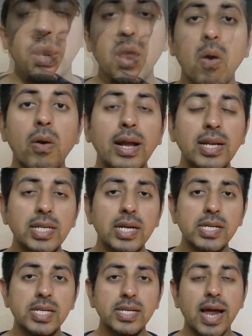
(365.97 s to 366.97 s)
Now let's
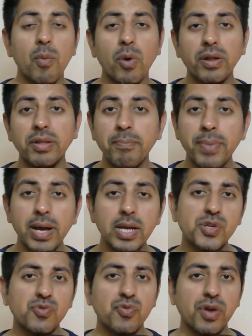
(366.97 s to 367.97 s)
understand what are the
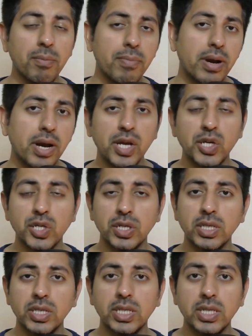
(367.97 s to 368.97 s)
best
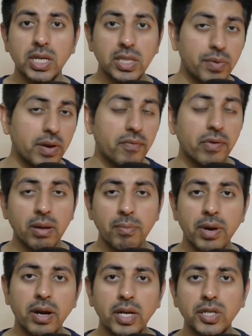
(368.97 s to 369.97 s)
recommendations, conservative
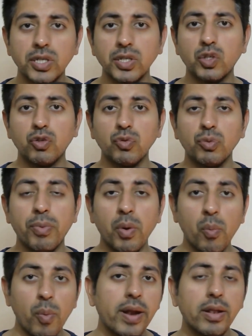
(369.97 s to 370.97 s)
recommendations to
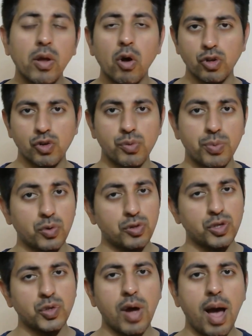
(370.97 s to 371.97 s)
prevent the
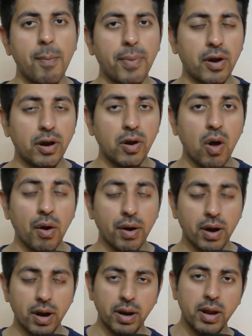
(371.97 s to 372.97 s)
osteoporosis to happen on a long
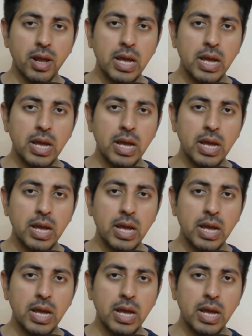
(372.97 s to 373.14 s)
run.